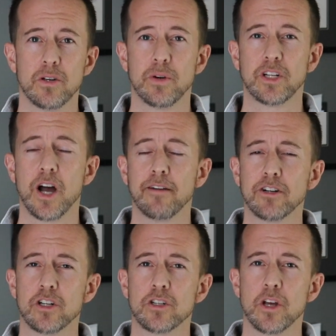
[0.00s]
So it
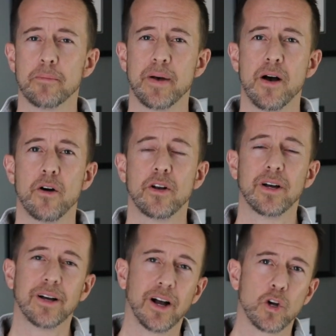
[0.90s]
covers
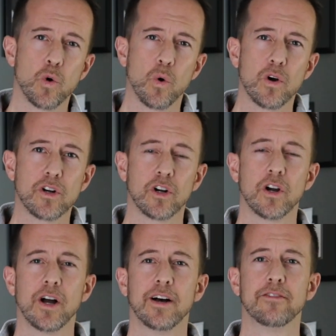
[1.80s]
about a
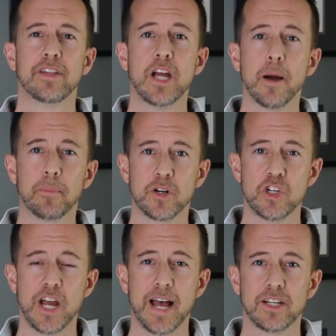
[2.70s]
quarter of the upper
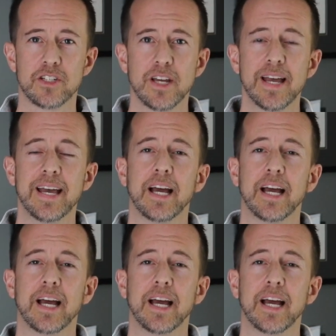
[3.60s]
chest.